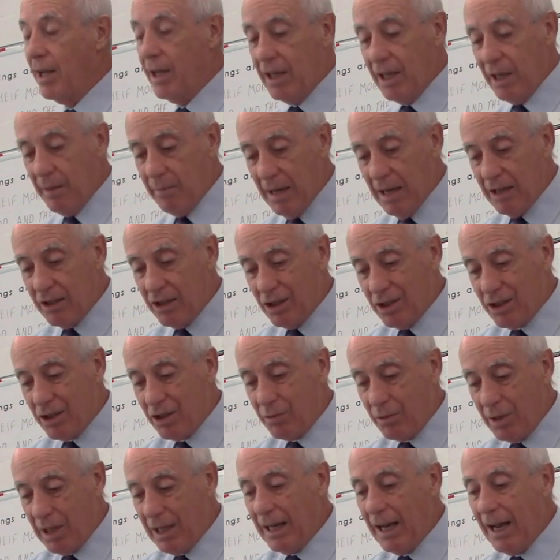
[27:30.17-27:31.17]
It mentions
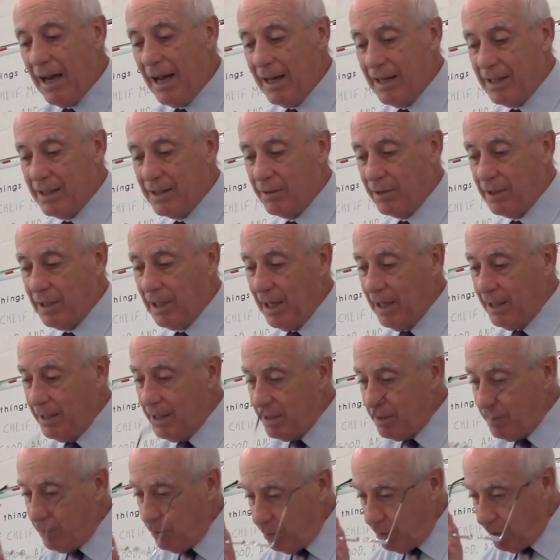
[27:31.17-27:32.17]
3 guys, okay? I
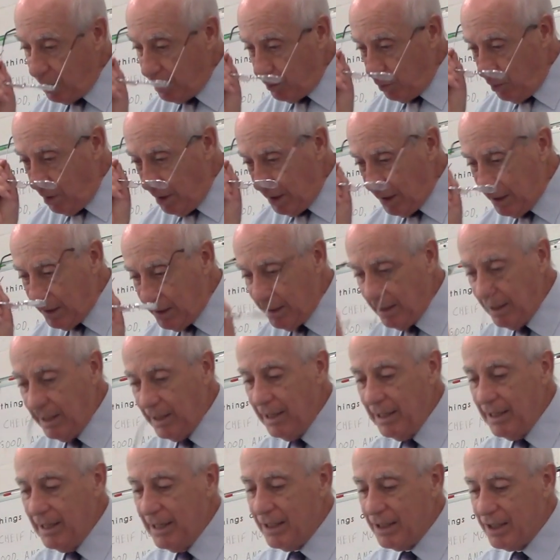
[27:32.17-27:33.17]
just want you
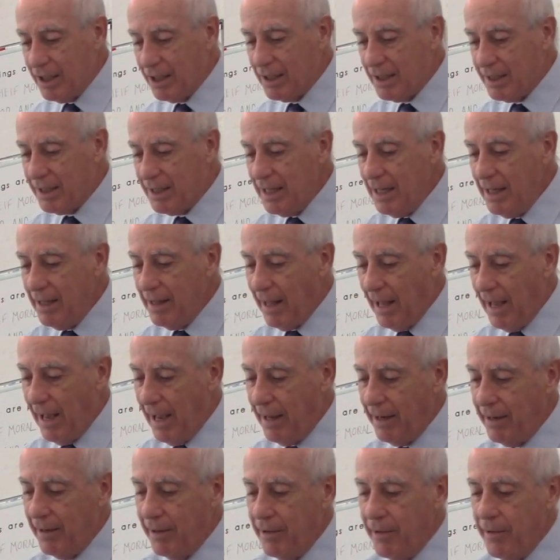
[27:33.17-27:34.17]
to see
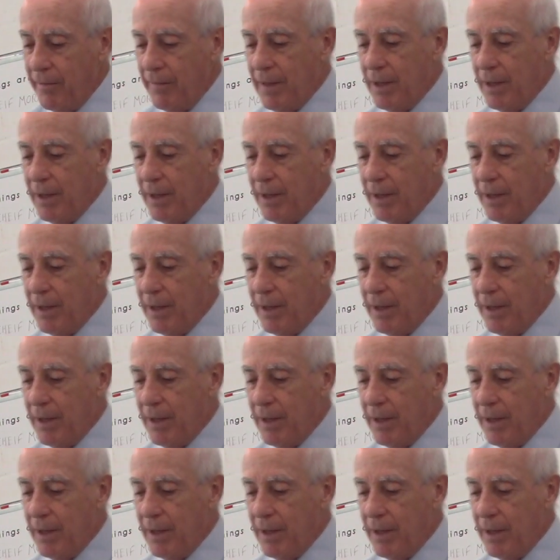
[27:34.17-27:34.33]
that,